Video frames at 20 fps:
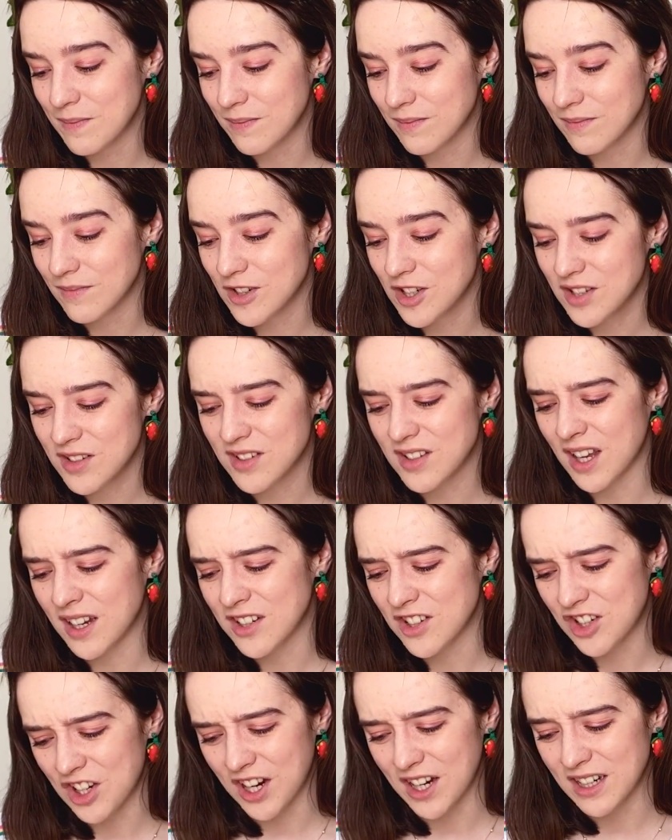just
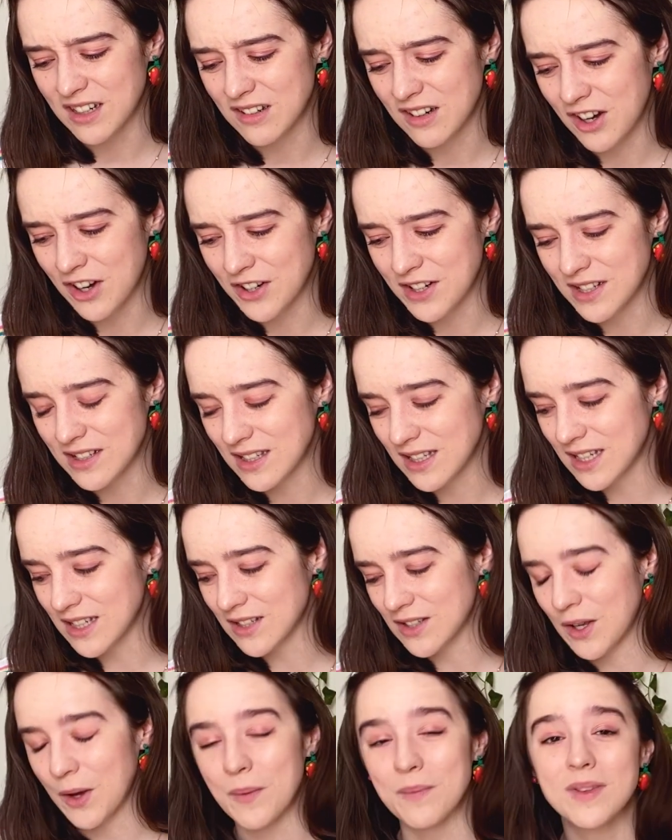sunshine, honestly.
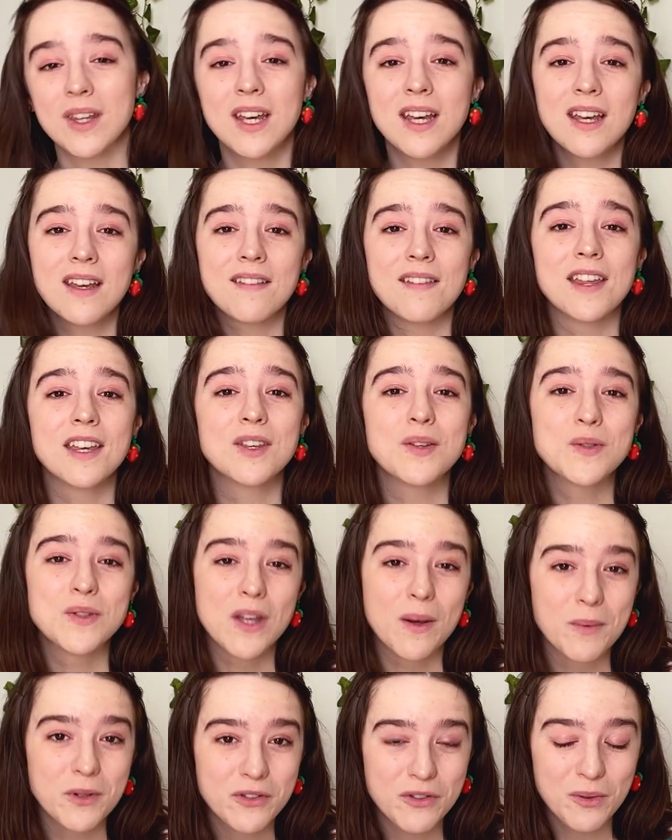So thank you so
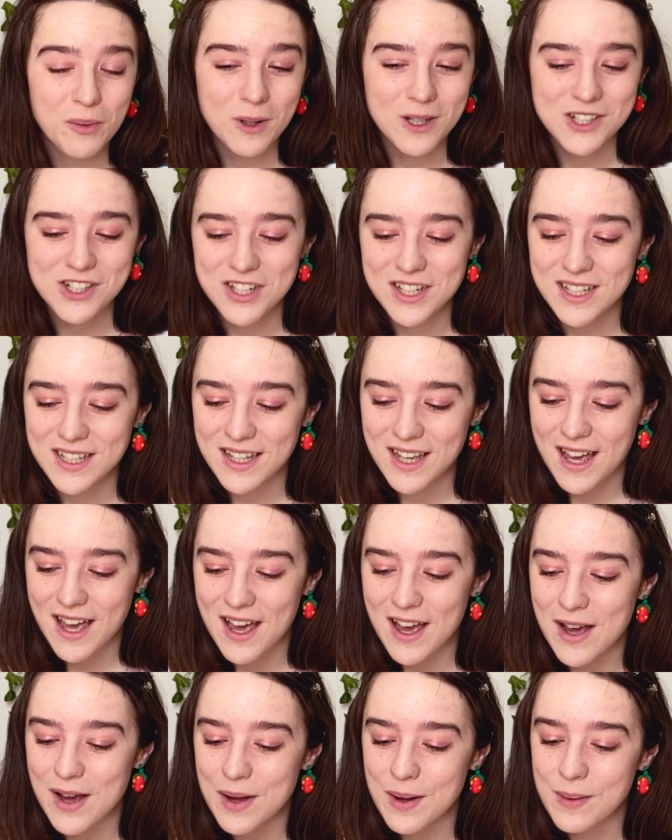much for watching.
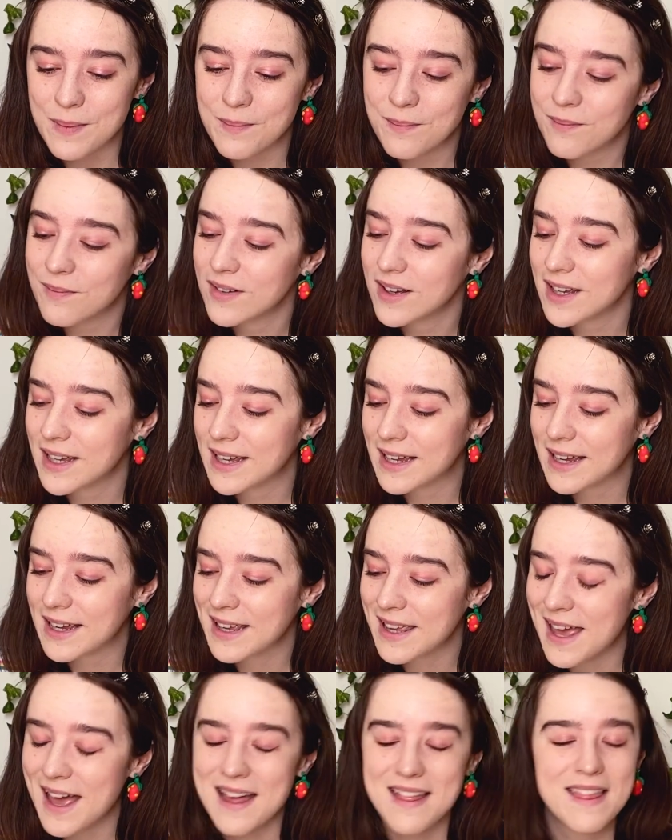
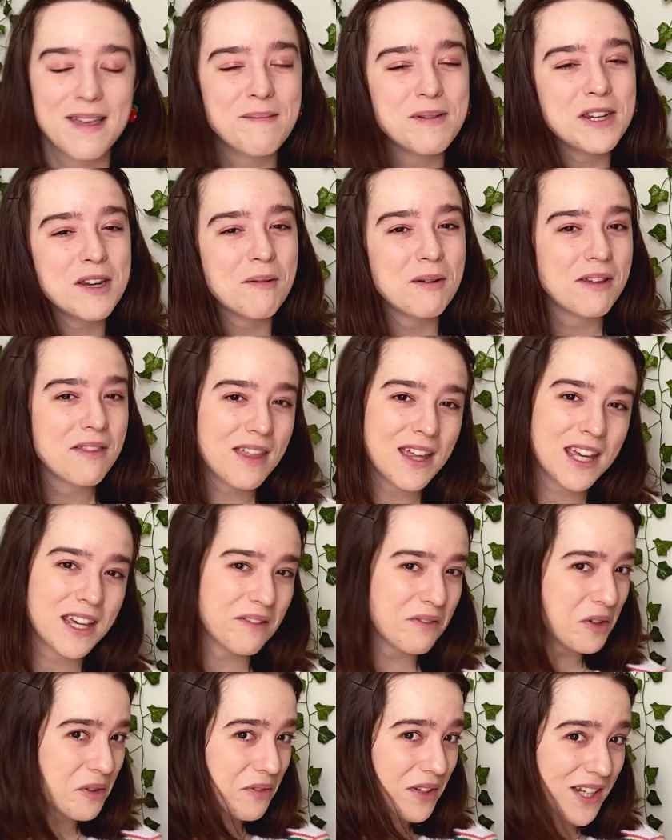Yeah, let me know what you think if
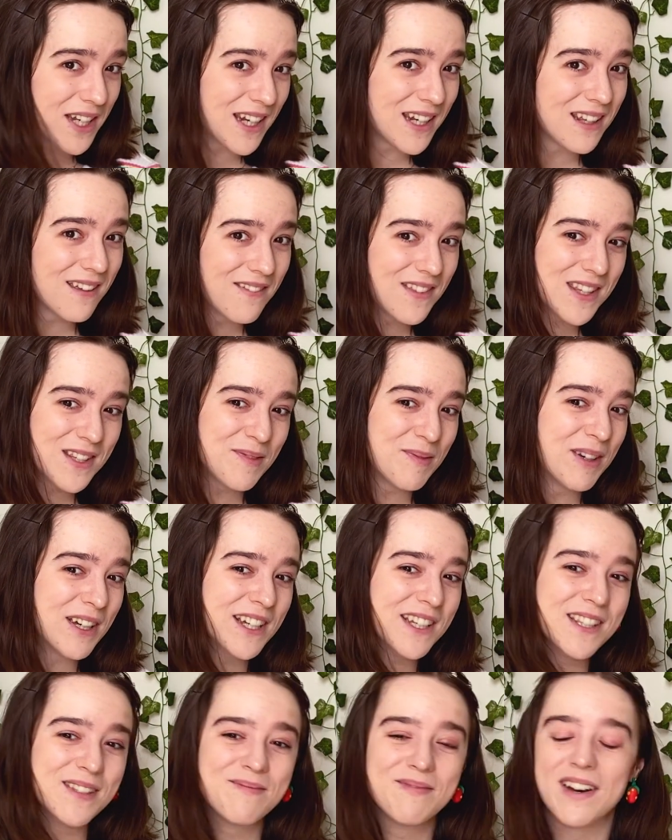you read any of these
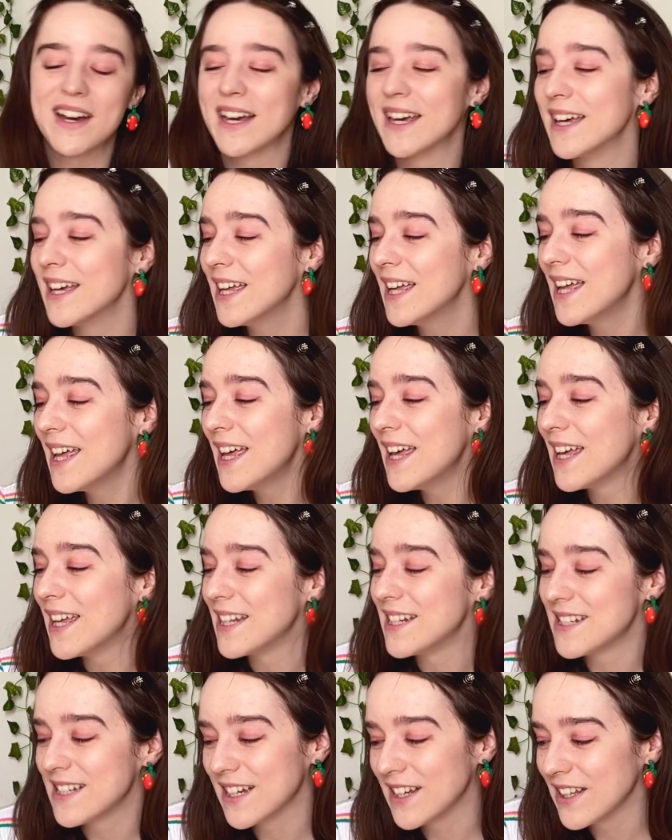books, but
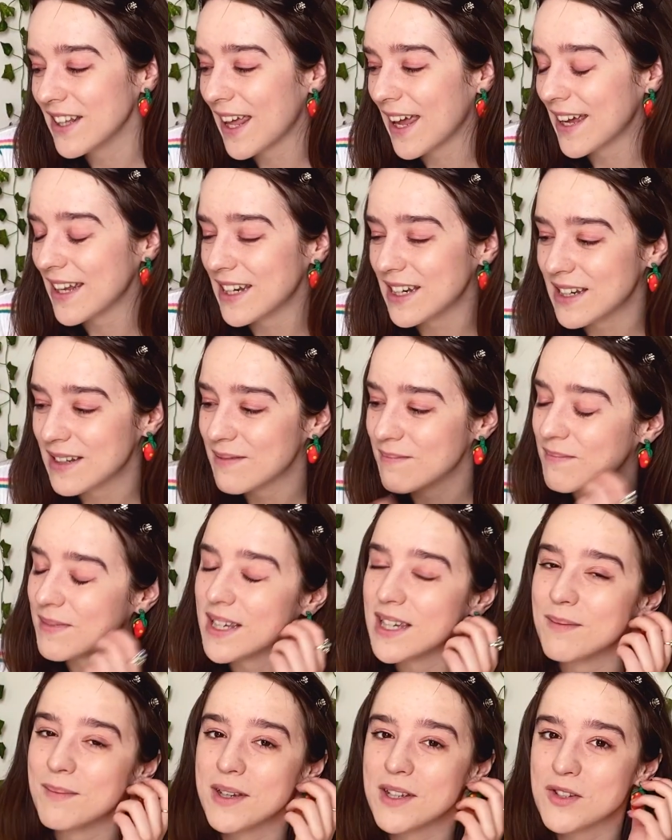until then, me
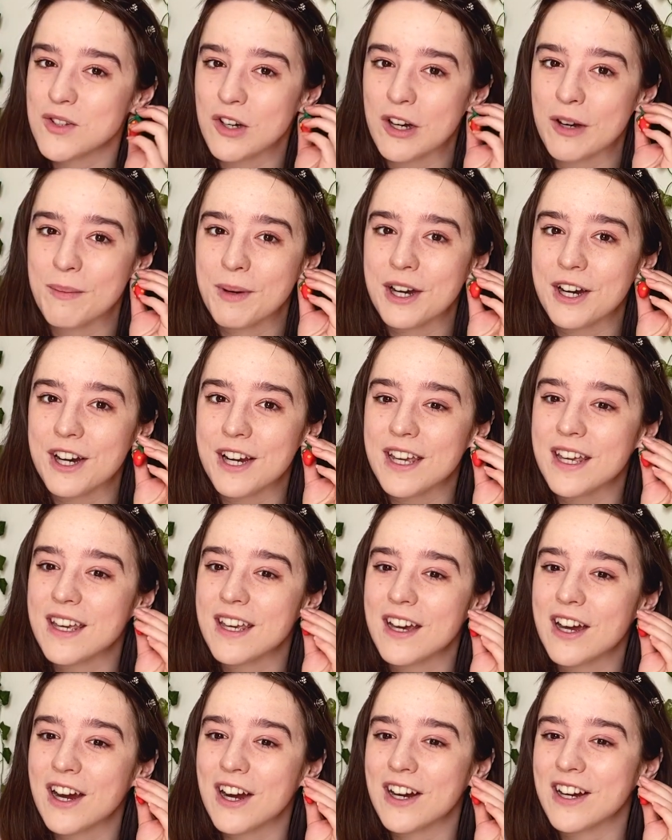and my strawberry
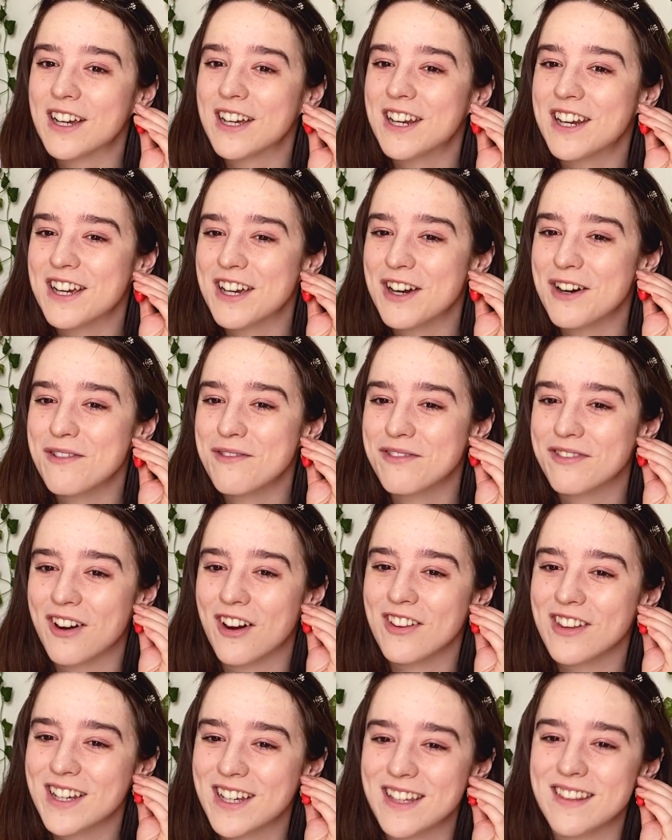are gonna go
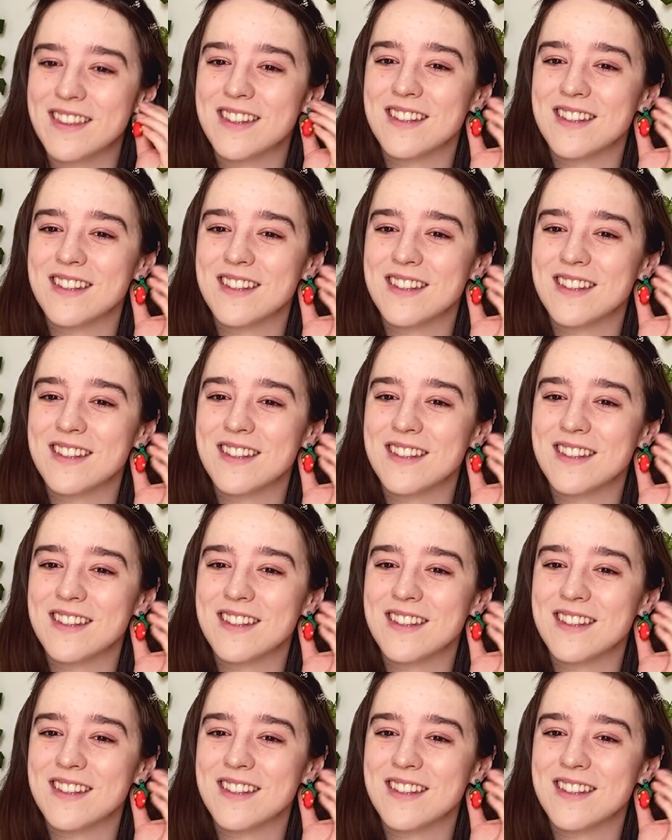frolic in the